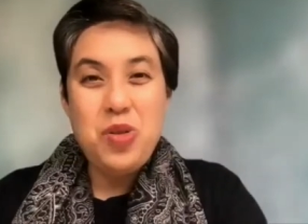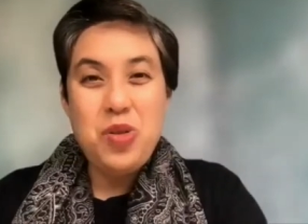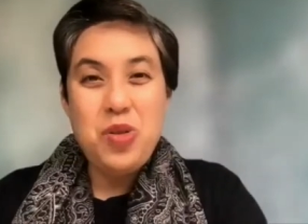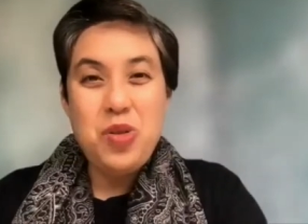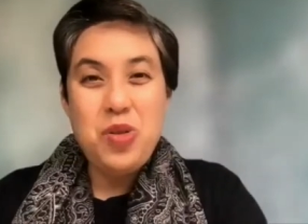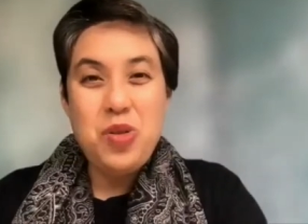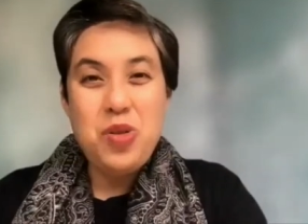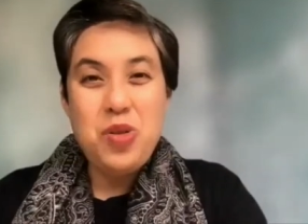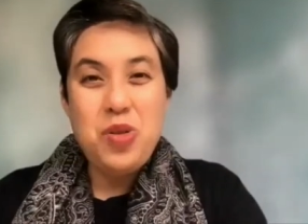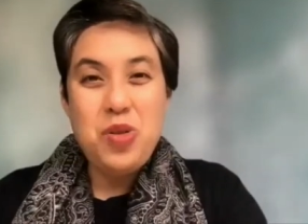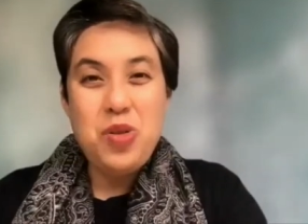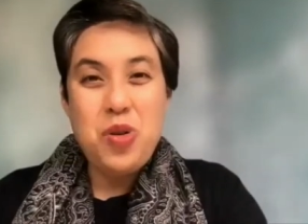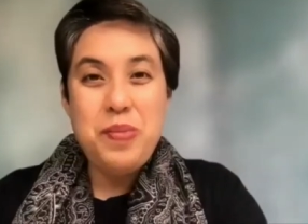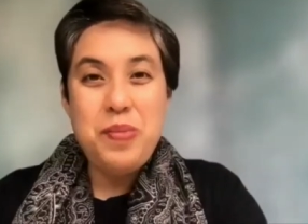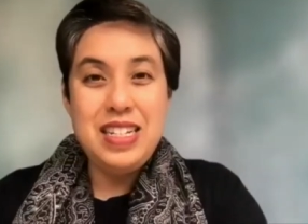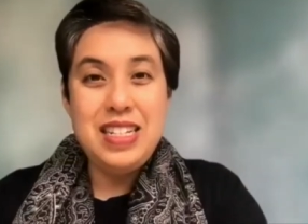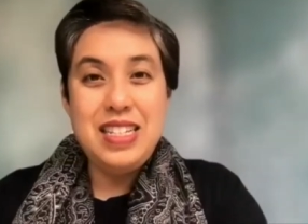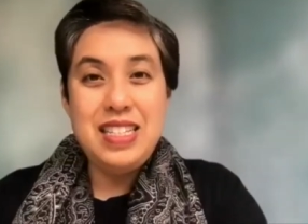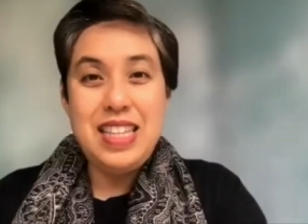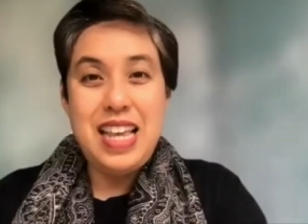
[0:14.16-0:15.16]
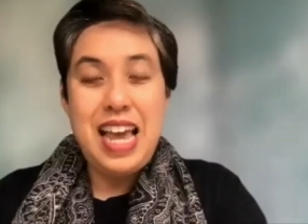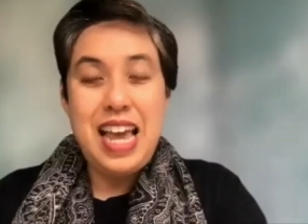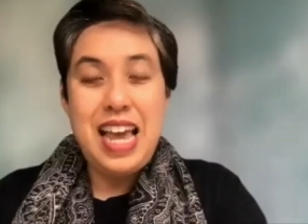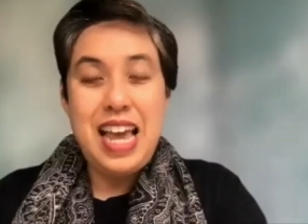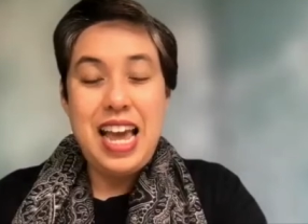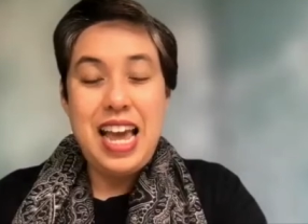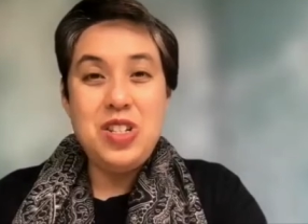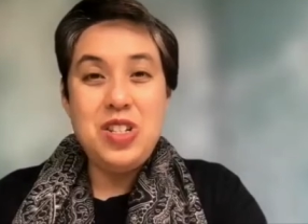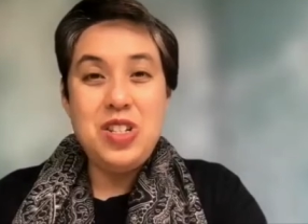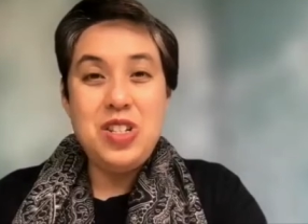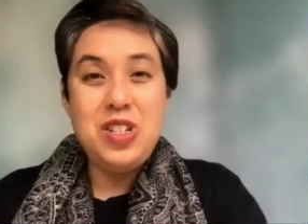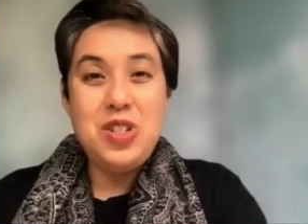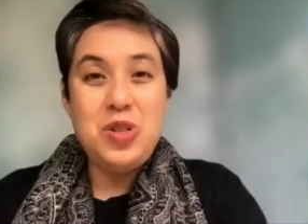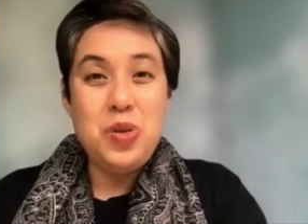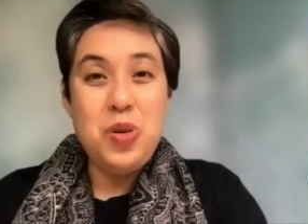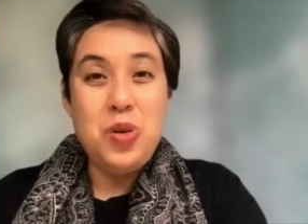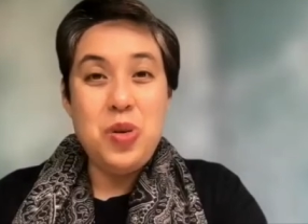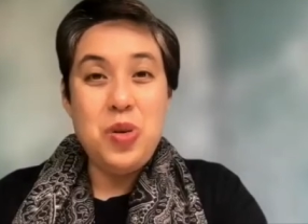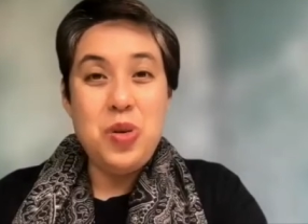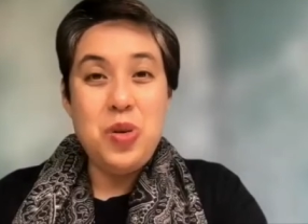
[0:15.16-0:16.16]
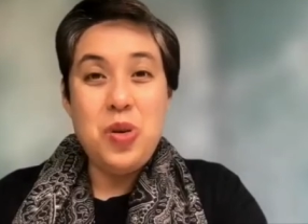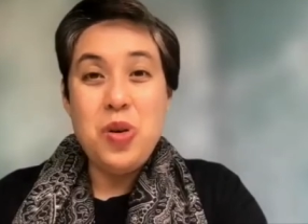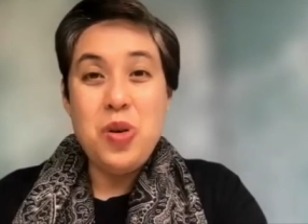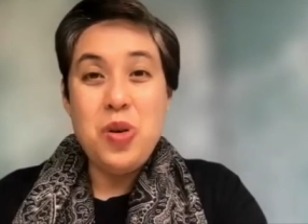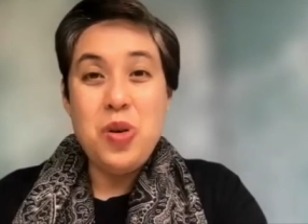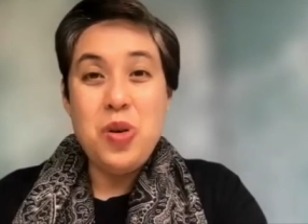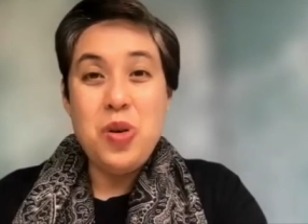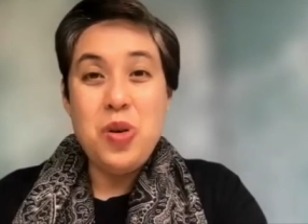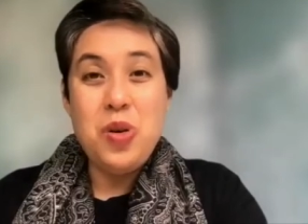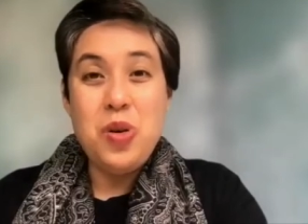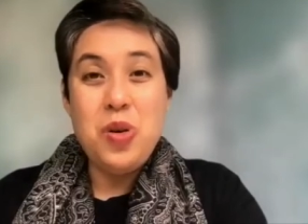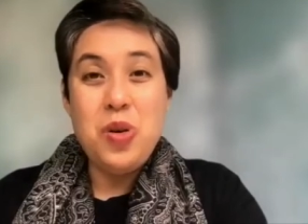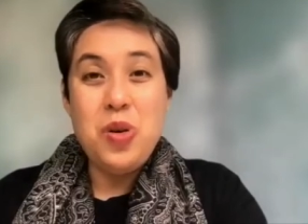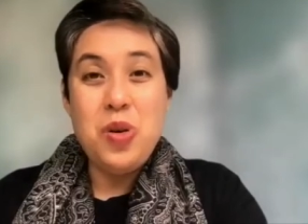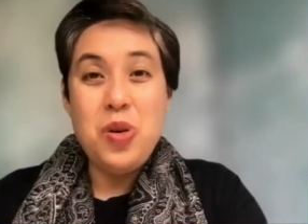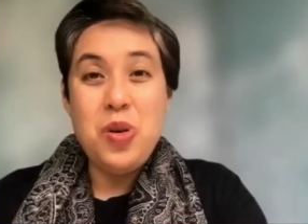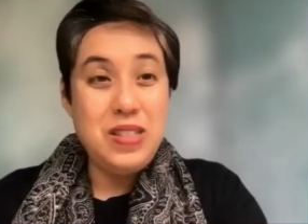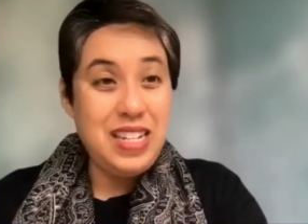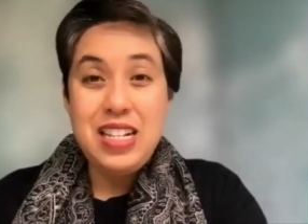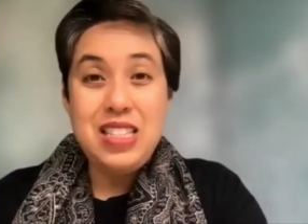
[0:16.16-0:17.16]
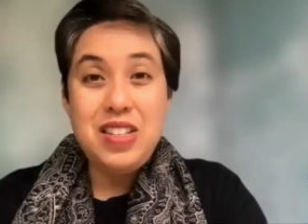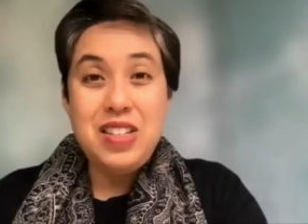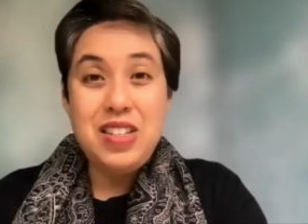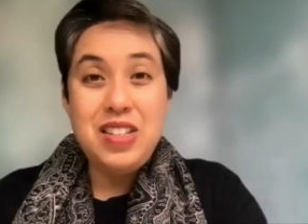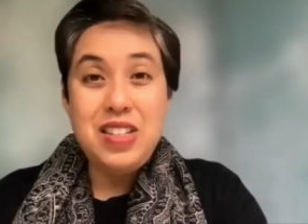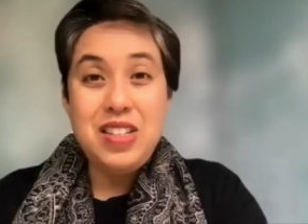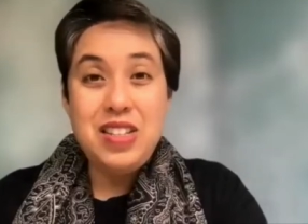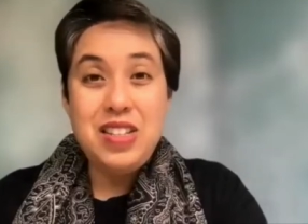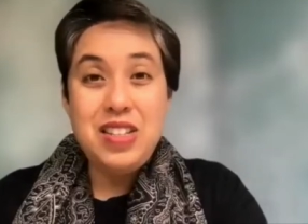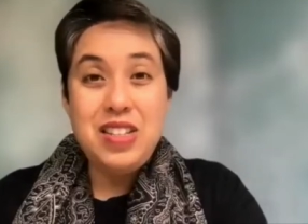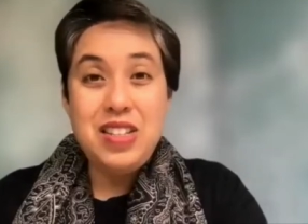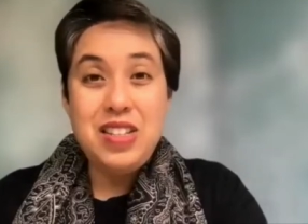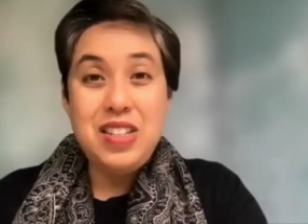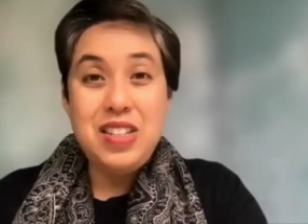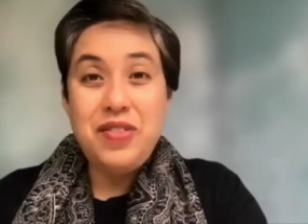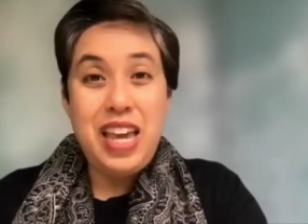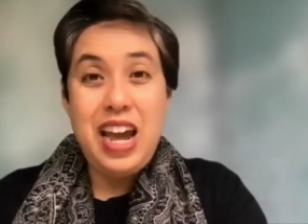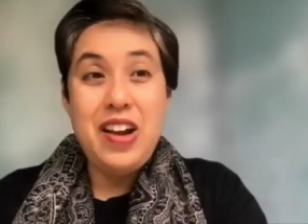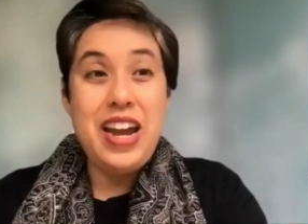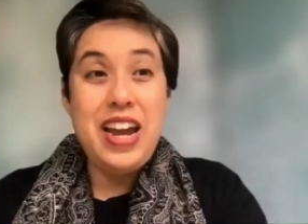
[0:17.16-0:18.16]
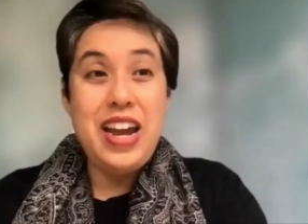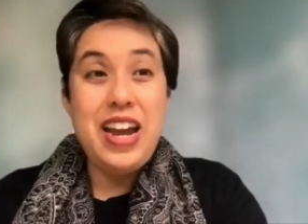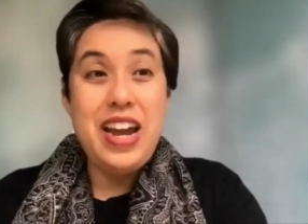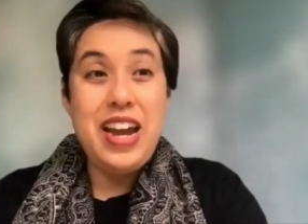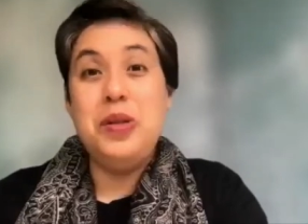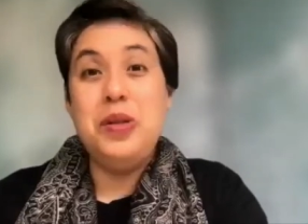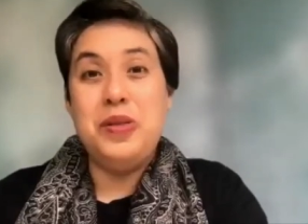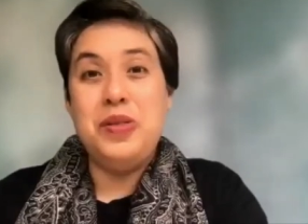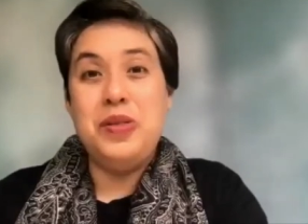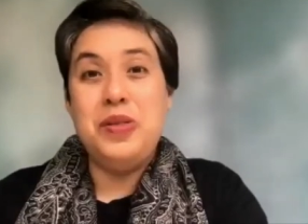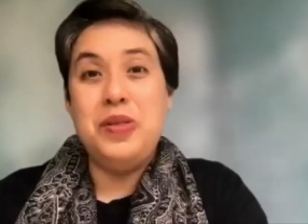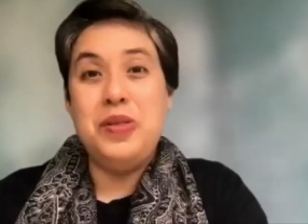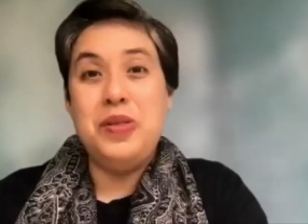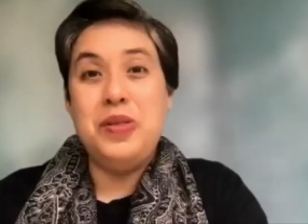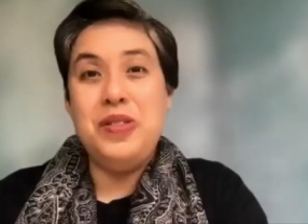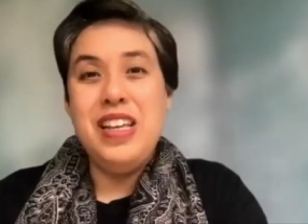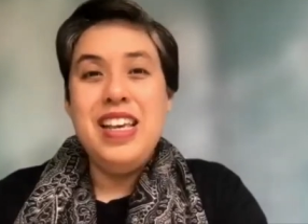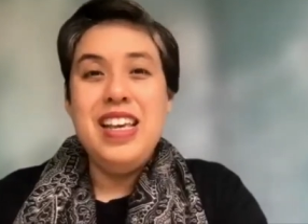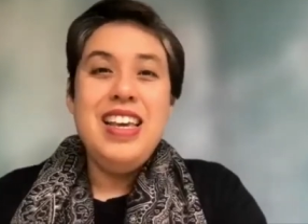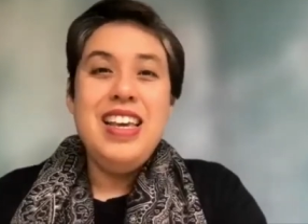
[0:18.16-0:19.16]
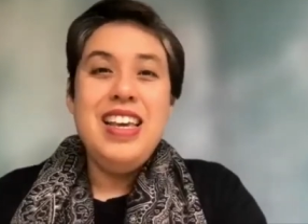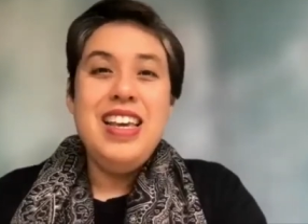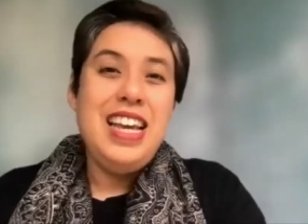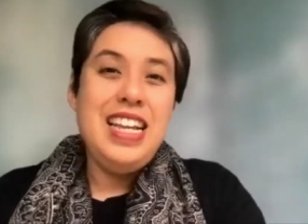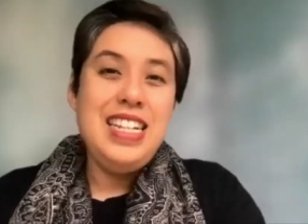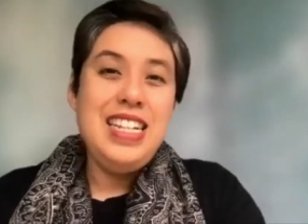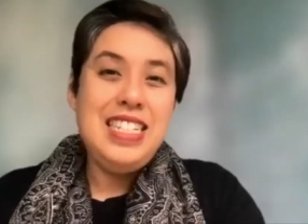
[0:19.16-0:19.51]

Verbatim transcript: that make your business and your standards of care exceptional?